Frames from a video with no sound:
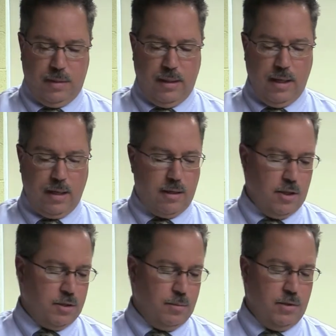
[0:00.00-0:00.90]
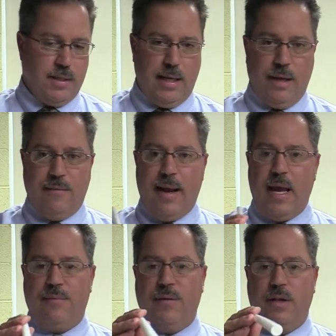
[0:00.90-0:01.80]
A lot of customers have
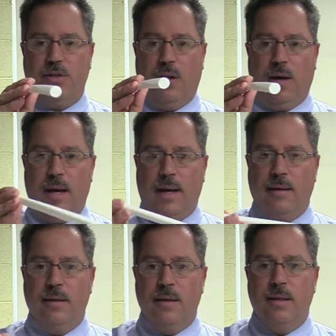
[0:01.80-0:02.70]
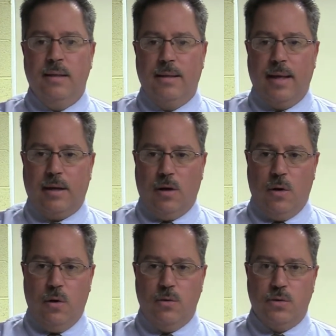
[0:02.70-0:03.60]
1/2 inch line that
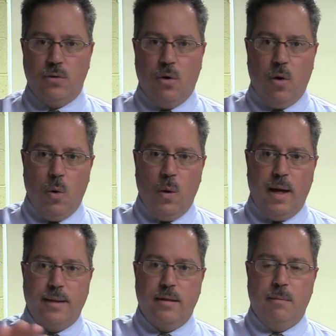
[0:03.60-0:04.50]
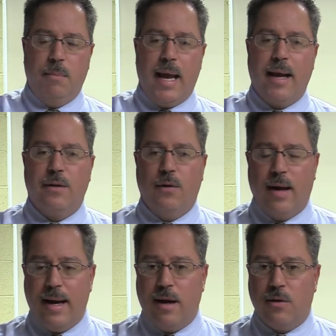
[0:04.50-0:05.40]
goes the whole way to the back of their
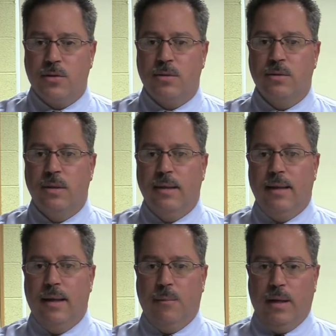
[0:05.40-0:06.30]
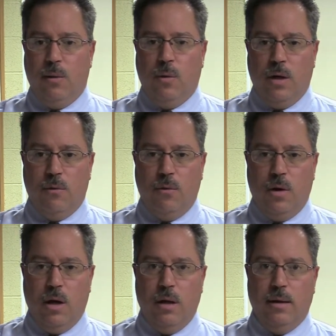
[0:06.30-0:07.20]
house, and when they want to
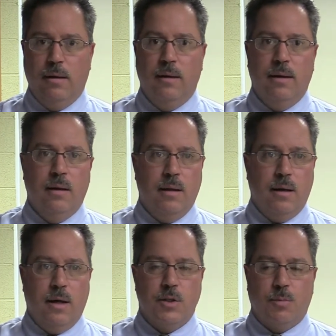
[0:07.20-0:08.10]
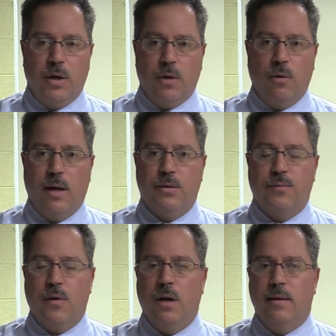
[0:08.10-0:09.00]
run a sprinkler out the
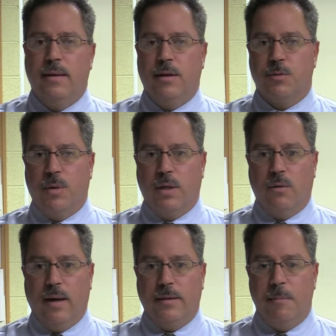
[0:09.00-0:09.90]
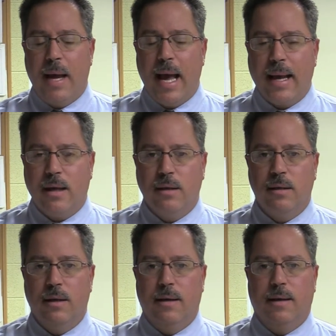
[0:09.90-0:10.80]
front and a sprinkler out the back,
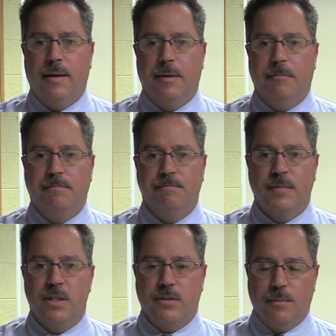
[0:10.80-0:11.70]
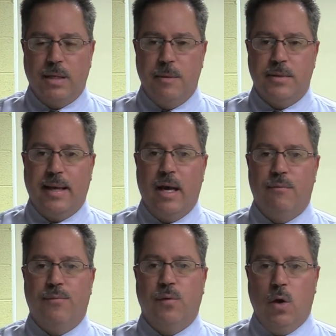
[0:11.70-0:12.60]
sometimes they
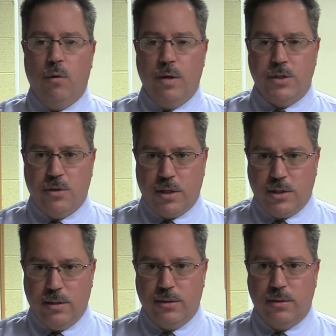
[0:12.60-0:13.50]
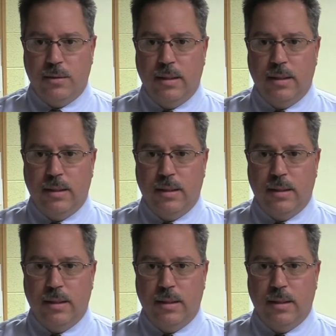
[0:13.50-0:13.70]
have flow restrictions.